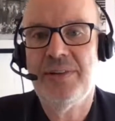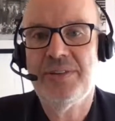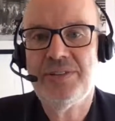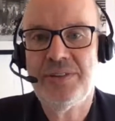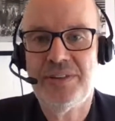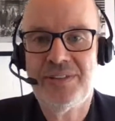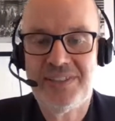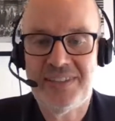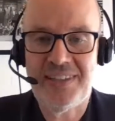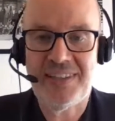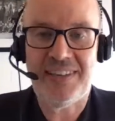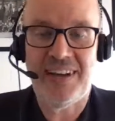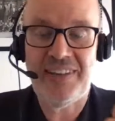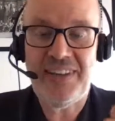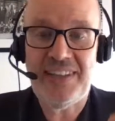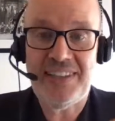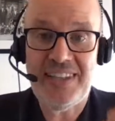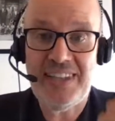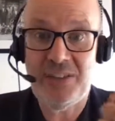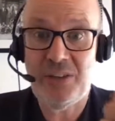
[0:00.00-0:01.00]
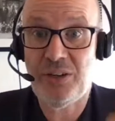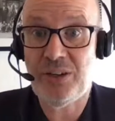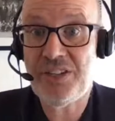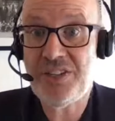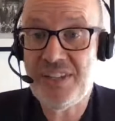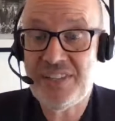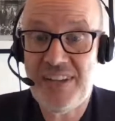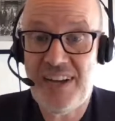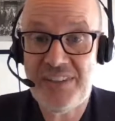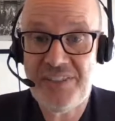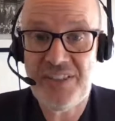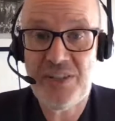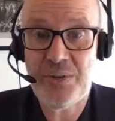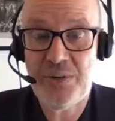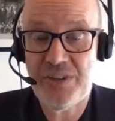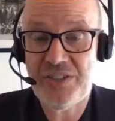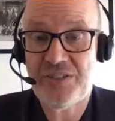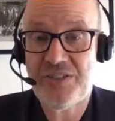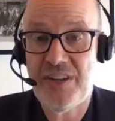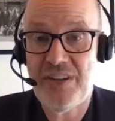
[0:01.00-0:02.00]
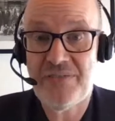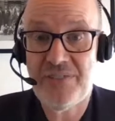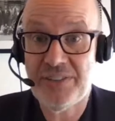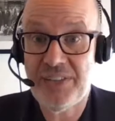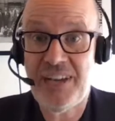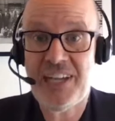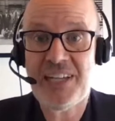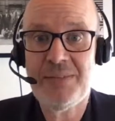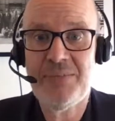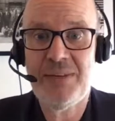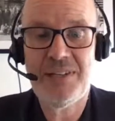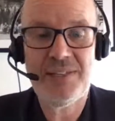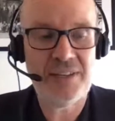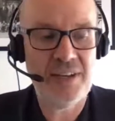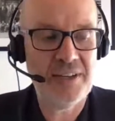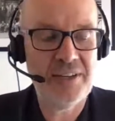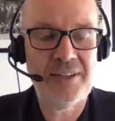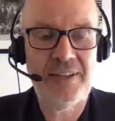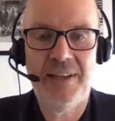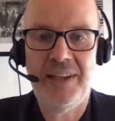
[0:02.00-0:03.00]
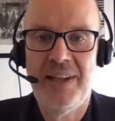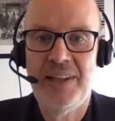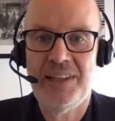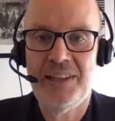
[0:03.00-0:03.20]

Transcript: So I think technology is actually quite straightforward. That can be done.